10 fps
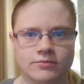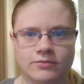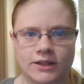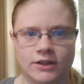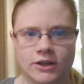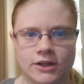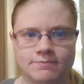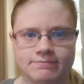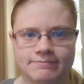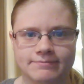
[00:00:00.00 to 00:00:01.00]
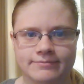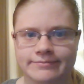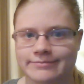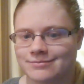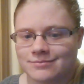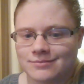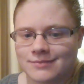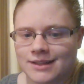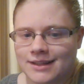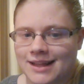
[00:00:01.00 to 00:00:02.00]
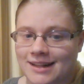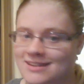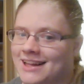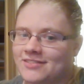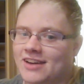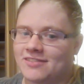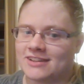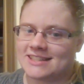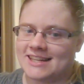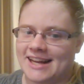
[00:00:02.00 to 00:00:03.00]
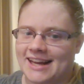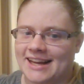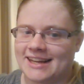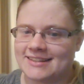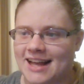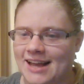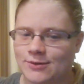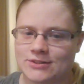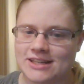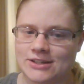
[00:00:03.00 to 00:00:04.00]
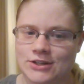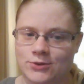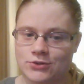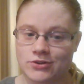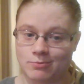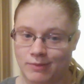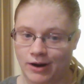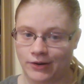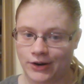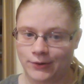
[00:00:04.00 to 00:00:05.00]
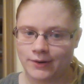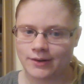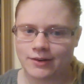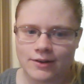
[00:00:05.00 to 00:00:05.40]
Feeling good. That's all I've got for today, guys. I will see you tomorrow,